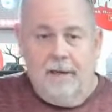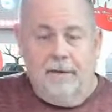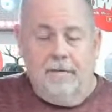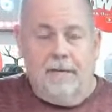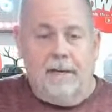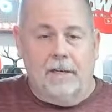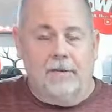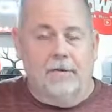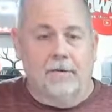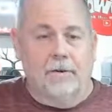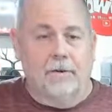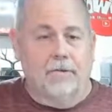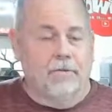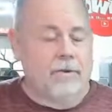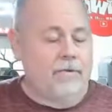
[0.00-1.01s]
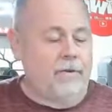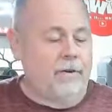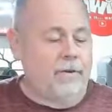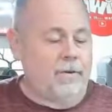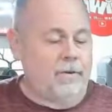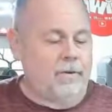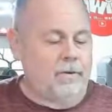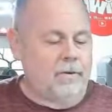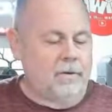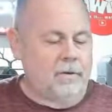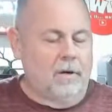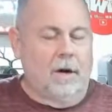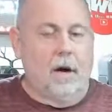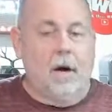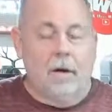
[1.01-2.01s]
FlashForge review
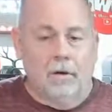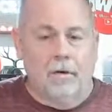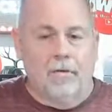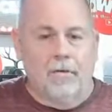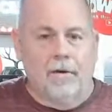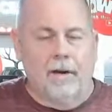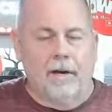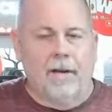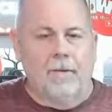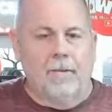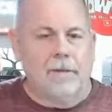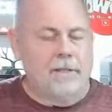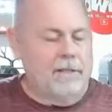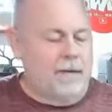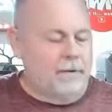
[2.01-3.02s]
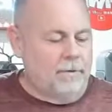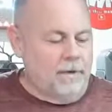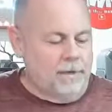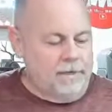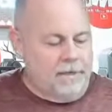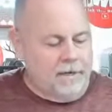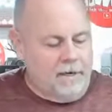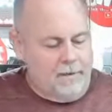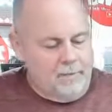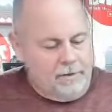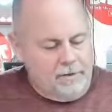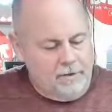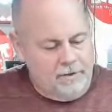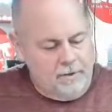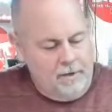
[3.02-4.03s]
all over again with sound this time.
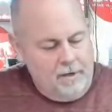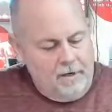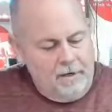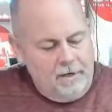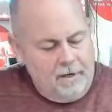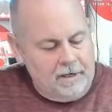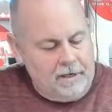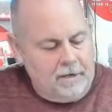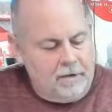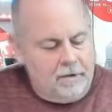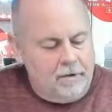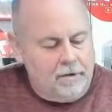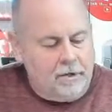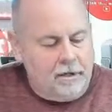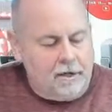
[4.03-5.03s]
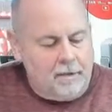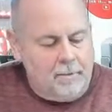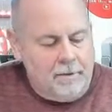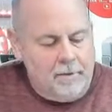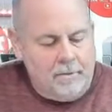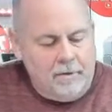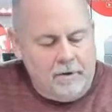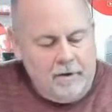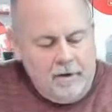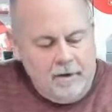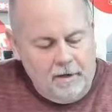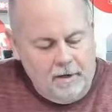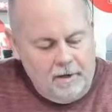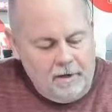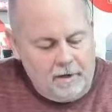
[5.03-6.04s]
So, because I know there's a lot of people,
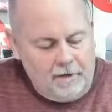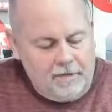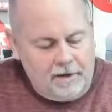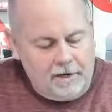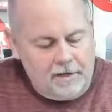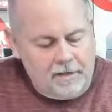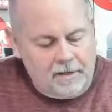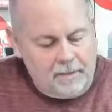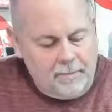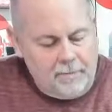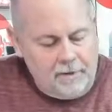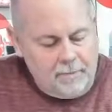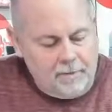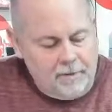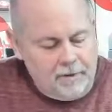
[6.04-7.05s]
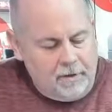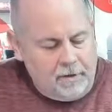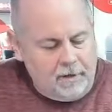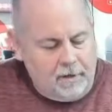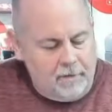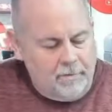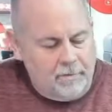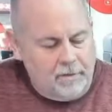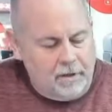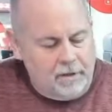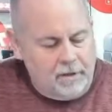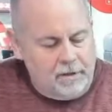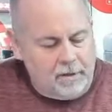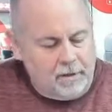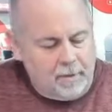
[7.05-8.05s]
I've had some people
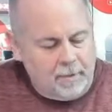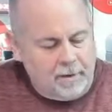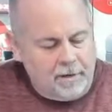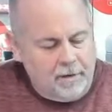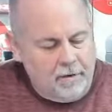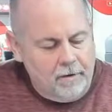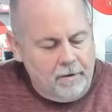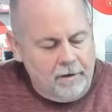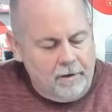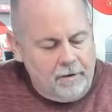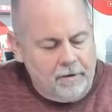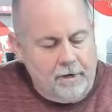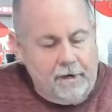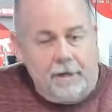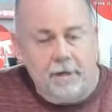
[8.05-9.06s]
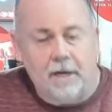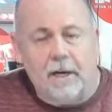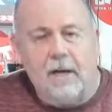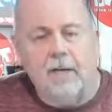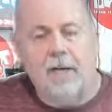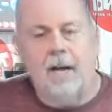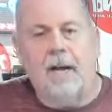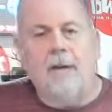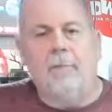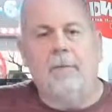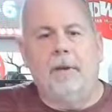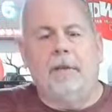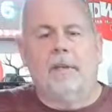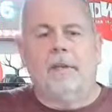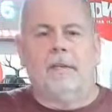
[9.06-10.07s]
on some of my earlier things contact
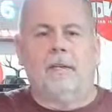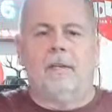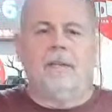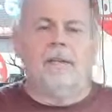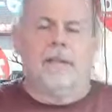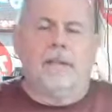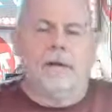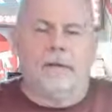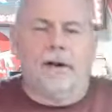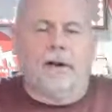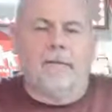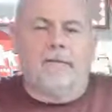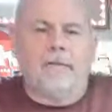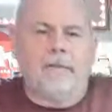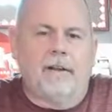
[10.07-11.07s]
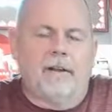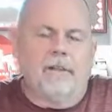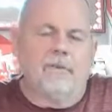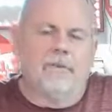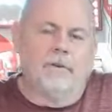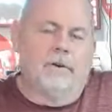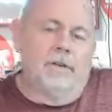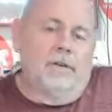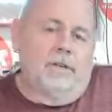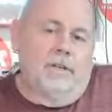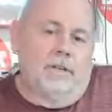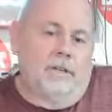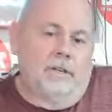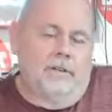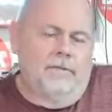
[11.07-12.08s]
me, and because they know I have a FlashForge,
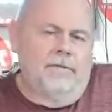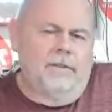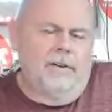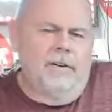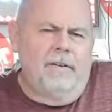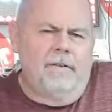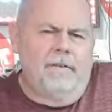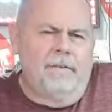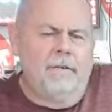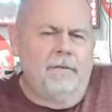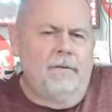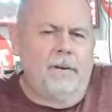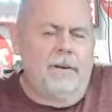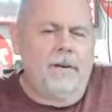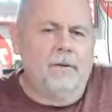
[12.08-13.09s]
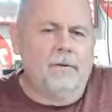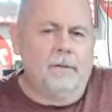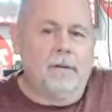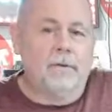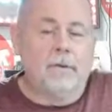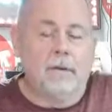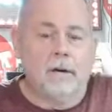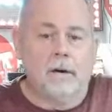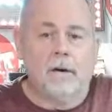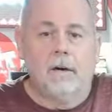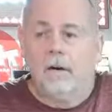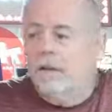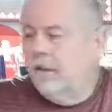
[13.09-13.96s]
and there's very few videos out there